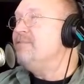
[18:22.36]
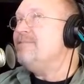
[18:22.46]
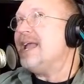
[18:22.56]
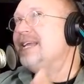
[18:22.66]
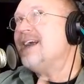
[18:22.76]

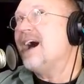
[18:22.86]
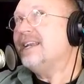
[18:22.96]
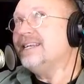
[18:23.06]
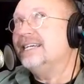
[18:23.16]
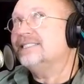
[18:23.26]
may
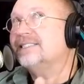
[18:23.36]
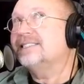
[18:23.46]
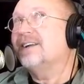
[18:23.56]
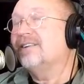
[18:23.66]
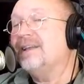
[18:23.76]
not
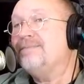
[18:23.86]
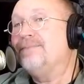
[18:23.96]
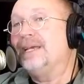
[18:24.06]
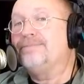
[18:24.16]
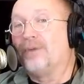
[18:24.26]
necessarily
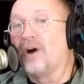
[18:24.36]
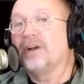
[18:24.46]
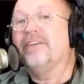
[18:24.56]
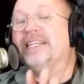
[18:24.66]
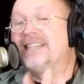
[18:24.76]
been
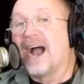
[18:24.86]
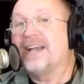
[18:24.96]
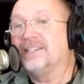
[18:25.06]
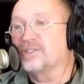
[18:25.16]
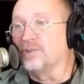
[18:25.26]
part of a
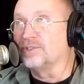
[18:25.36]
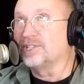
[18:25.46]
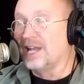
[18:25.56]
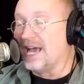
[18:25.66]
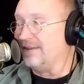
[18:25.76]

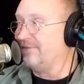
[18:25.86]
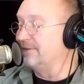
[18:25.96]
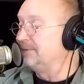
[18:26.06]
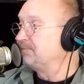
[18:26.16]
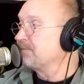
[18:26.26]
dinosaur's
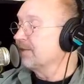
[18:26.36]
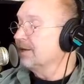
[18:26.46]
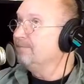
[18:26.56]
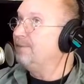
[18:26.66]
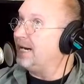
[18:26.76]
life,
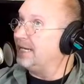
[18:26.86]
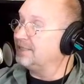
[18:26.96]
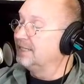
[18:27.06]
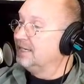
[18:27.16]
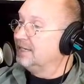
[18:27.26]

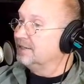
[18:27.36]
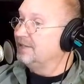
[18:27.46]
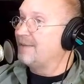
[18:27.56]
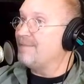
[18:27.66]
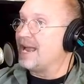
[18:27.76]
but
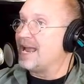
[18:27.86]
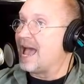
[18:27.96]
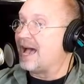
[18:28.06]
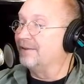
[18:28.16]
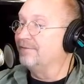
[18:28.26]
they may
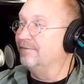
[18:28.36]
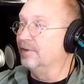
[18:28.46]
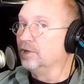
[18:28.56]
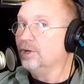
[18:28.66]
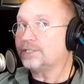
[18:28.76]
have
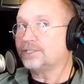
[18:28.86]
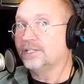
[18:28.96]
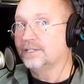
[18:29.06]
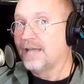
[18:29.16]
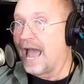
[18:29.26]

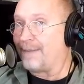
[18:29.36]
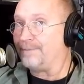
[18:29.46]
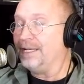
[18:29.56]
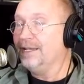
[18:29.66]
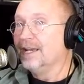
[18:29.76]
looked
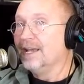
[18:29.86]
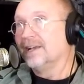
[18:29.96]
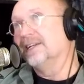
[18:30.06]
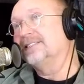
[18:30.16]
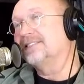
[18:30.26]
happy.
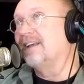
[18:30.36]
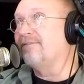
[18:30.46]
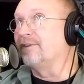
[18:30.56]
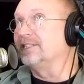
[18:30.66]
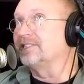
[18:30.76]
Let's
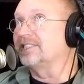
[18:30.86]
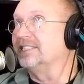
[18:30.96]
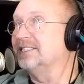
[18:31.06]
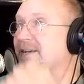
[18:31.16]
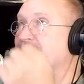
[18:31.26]
say, for
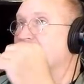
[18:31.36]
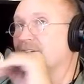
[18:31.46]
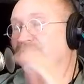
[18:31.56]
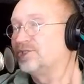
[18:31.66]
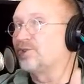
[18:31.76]
instance,
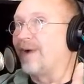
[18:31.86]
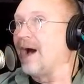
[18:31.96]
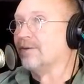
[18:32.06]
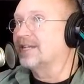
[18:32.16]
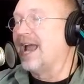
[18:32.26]
there's a
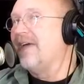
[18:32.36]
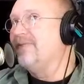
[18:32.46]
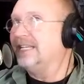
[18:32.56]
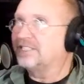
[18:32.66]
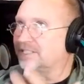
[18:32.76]
drought
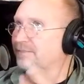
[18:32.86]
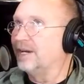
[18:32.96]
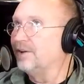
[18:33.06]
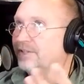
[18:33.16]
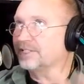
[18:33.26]
and they
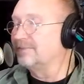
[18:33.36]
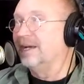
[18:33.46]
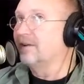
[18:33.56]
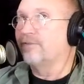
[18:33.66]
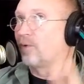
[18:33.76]
smell the
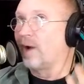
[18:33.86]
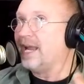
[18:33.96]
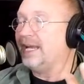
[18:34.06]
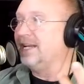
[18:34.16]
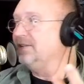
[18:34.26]
smell of
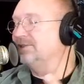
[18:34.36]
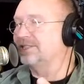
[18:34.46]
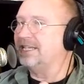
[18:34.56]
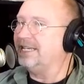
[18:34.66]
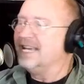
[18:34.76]
rain, and you
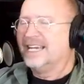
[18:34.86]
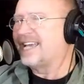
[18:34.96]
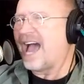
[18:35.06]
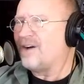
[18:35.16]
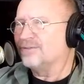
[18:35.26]
see
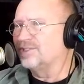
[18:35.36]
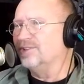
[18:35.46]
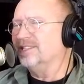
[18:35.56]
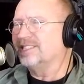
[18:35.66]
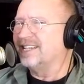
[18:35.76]
cows
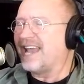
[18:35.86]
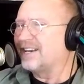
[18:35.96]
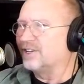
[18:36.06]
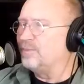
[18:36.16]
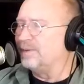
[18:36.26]
do this, and
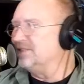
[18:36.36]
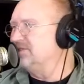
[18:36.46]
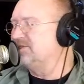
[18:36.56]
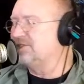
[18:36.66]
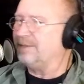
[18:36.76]
antelope
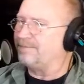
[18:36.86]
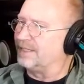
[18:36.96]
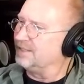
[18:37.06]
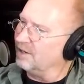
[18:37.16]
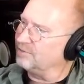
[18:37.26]
and sheep
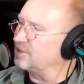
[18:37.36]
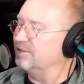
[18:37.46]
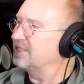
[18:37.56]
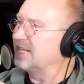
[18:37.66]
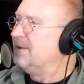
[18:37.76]
and goats
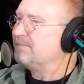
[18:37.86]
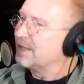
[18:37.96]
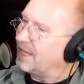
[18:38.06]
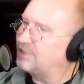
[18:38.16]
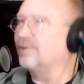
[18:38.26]
do this.
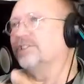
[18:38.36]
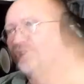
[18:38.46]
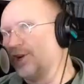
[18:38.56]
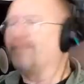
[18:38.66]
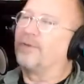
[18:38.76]
They sort
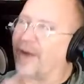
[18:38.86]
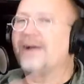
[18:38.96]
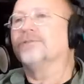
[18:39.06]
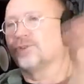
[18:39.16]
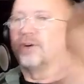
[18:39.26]
of jump
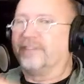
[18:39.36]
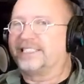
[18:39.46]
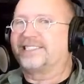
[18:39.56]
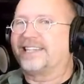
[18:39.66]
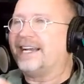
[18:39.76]
around, sort of
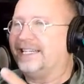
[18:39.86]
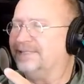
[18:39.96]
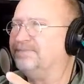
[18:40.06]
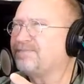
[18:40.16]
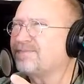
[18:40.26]

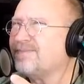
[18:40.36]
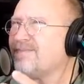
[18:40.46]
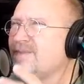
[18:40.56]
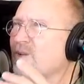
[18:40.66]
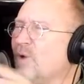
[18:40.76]
excited.
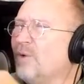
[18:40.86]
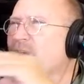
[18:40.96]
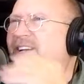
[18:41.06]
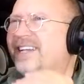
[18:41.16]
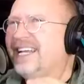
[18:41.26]
Well,
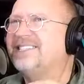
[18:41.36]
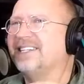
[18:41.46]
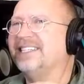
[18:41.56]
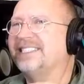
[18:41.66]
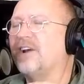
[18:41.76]
we could
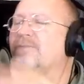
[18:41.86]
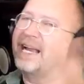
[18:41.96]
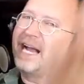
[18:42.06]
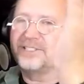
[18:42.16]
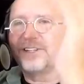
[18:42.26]
easily say, oh
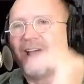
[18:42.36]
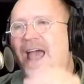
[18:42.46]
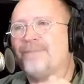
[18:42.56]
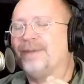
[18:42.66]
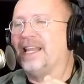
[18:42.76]
my gosh, look how
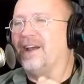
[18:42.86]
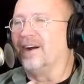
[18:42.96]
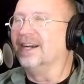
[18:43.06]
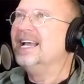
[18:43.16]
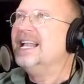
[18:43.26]
happy they
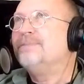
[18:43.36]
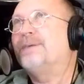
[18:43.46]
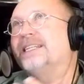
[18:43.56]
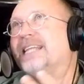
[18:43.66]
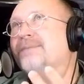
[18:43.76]
are.
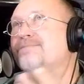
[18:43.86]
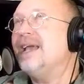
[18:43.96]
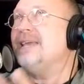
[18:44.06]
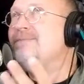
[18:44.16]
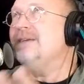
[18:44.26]
But that
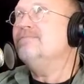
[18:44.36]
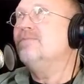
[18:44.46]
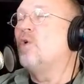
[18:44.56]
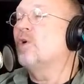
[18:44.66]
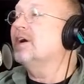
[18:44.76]
may be
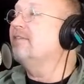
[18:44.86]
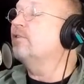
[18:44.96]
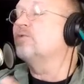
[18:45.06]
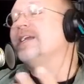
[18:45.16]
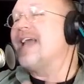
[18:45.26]
more
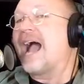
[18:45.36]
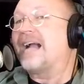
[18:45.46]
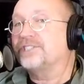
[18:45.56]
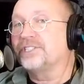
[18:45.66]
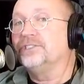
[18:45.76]
of a
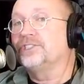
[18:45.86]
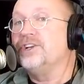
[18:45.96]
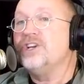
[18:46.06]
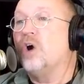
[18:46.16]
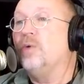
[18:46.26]
reaction
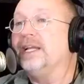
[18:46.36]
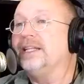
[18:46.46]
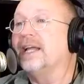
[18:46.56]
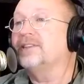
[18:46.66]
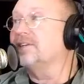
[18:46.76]
to
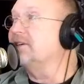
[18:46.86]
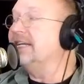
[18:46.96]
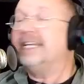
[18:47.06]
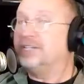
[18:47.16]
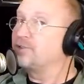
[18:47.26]
knowing that they're
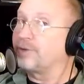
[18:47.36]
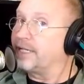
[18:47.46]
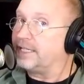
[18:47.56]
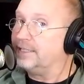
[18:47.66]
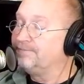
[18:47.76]
going to get a
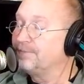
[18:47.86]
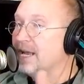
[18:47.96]
drink.